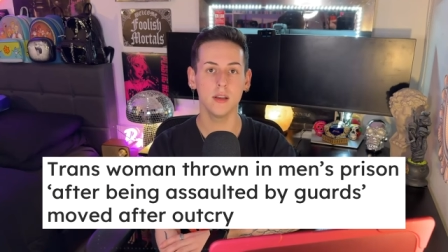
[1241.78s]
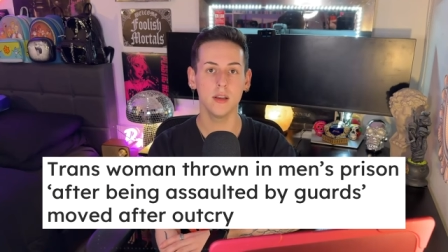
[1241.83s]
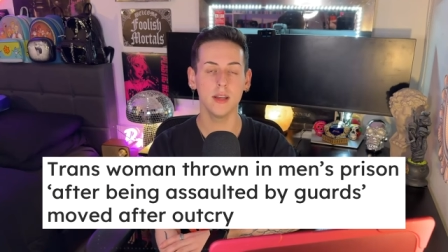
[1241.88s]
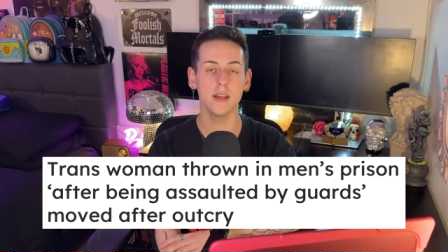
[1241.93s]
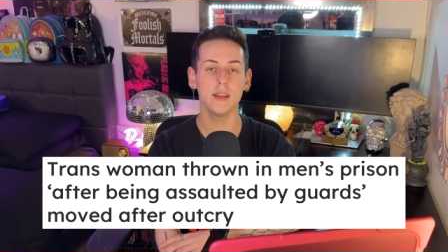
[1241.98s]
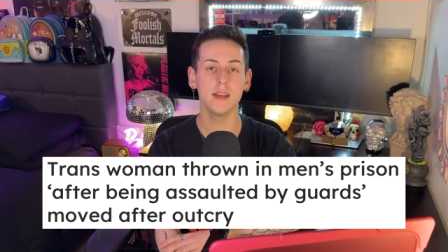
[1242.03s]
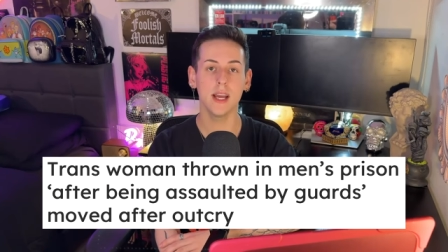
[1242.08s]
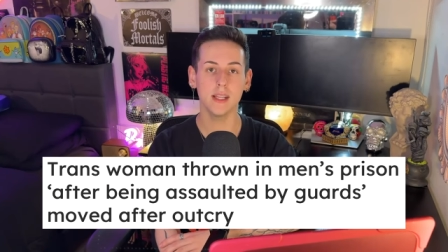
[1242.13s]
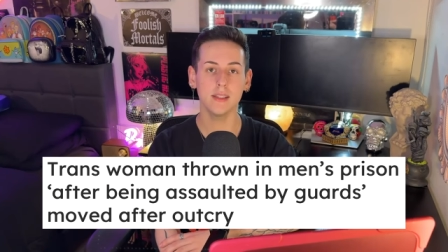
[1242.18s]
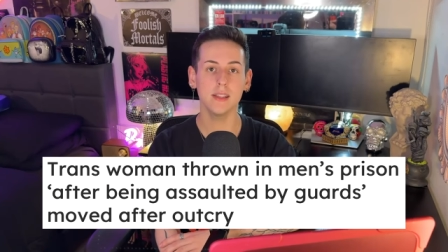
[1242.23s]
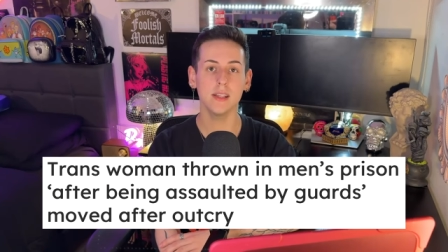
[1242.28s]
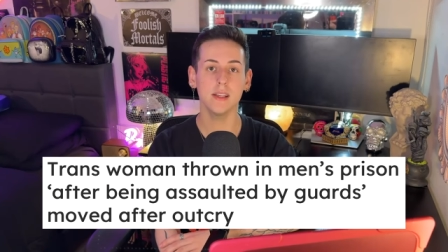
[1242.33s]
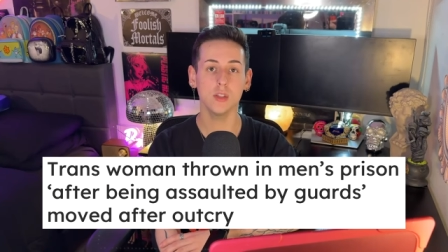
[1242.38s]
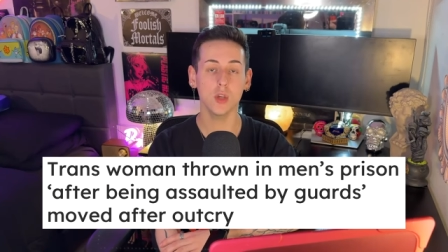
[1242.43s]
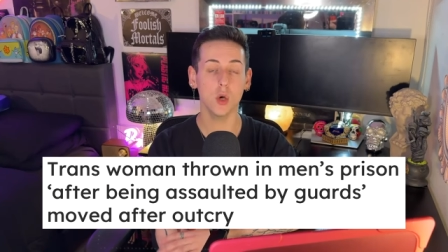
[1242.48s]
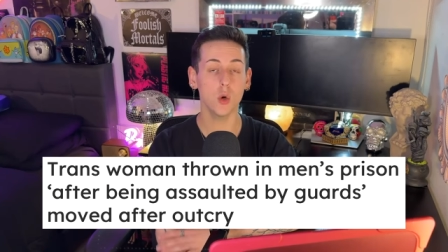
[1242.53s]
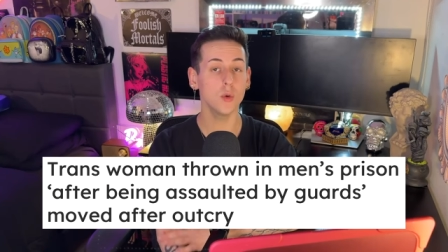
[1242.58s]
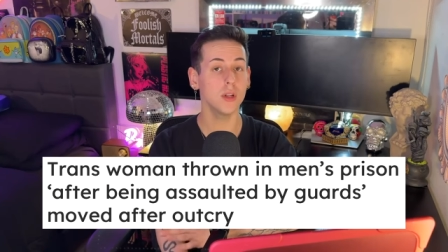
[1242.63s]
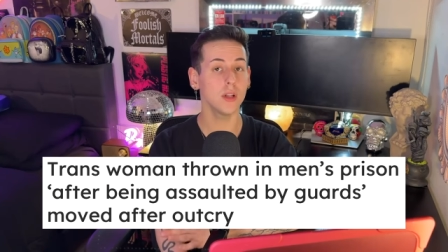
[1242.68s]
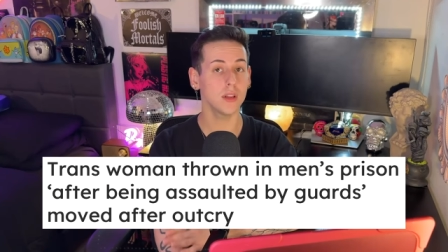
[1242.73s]
gets his
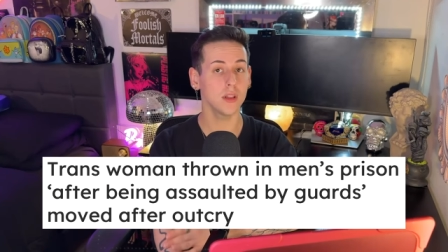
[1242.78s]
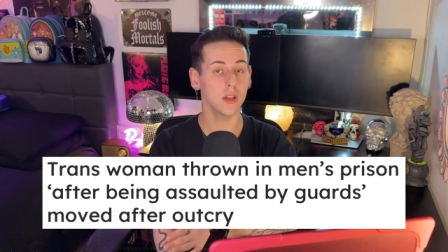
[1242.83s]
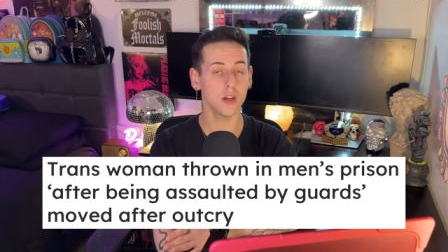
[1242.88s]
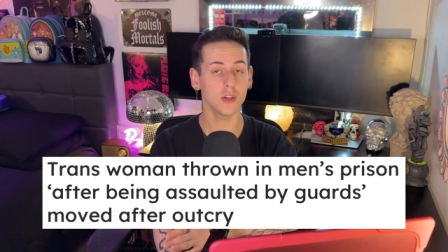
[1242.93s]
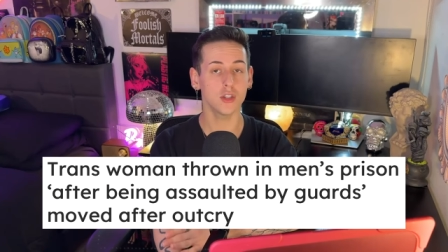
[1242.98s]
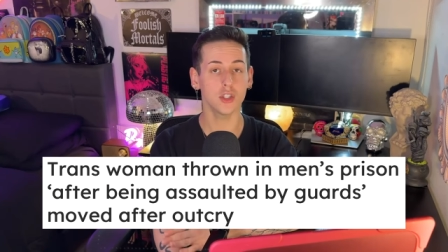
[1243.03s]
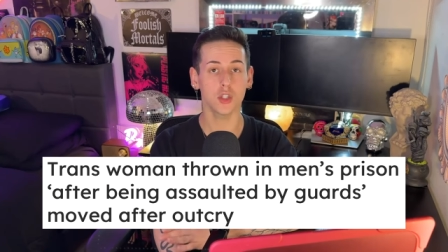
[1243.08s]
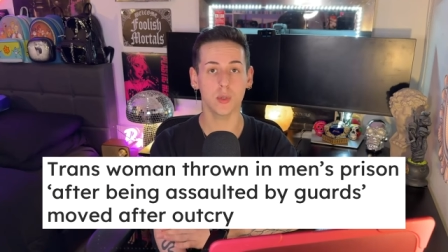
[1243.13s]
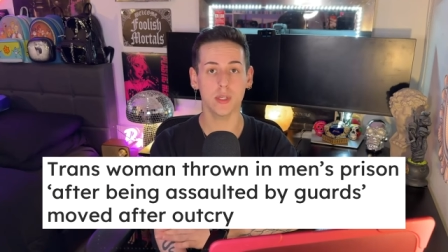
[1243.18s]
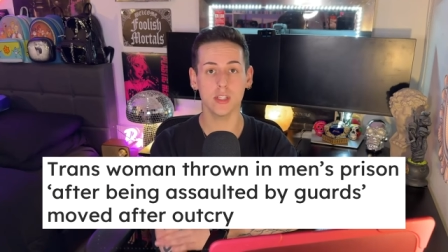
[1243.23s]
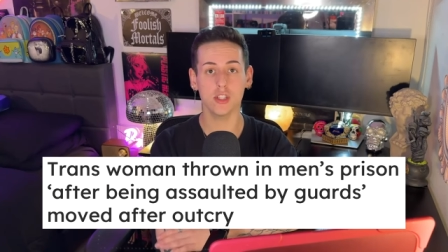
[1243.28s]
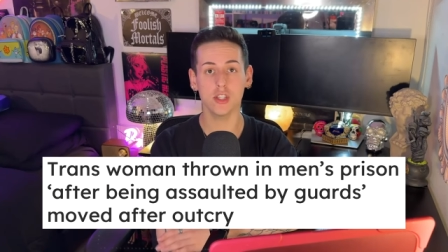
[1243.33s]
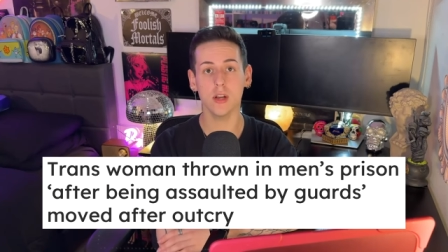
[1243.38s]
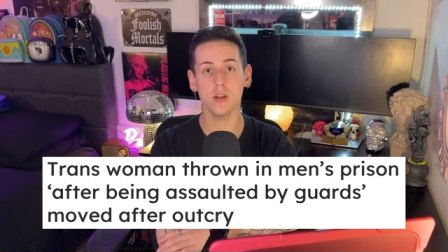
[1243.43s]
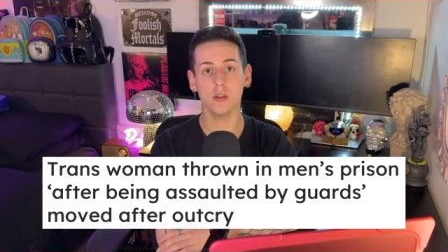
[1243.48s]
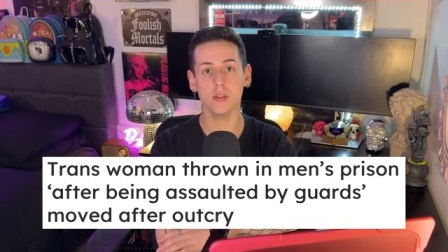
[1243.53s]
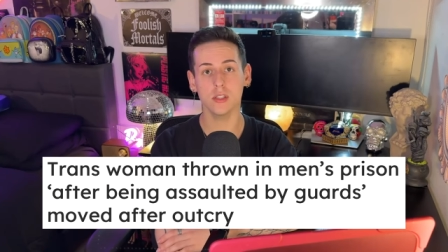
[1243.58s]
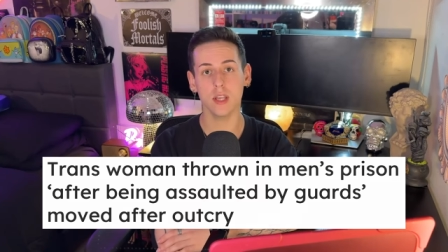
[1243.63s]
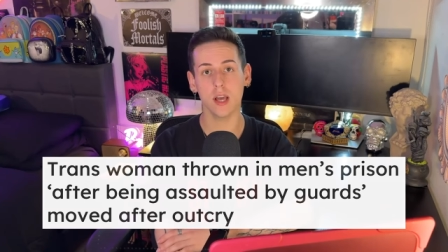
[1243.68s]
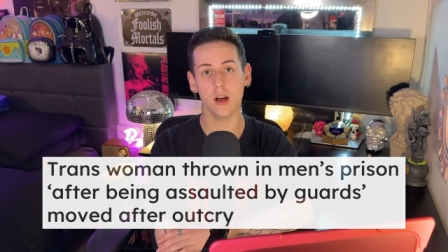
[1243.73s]
own luxury jail
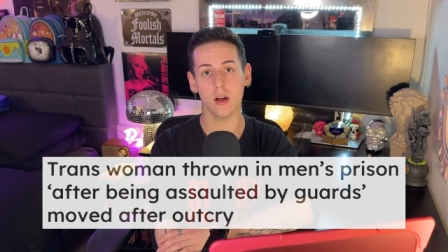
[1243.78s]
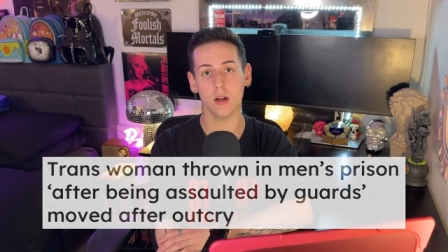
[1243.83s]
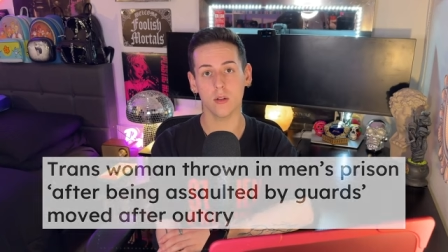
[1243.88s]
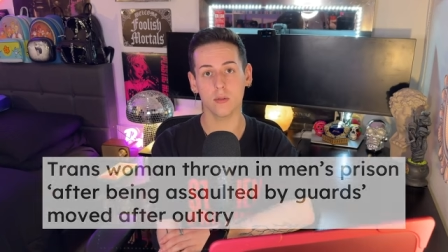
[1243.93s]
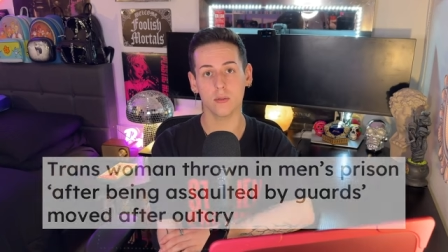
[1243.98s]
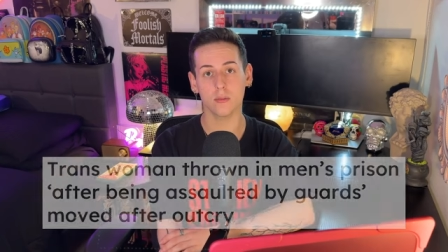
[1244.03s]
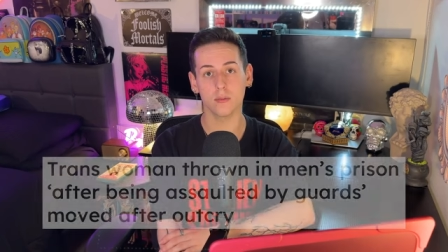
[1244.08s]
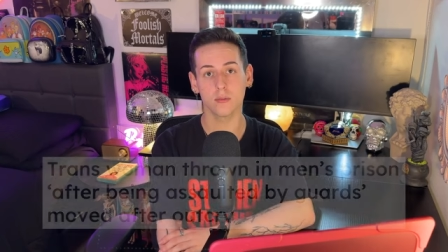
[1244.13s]
cell.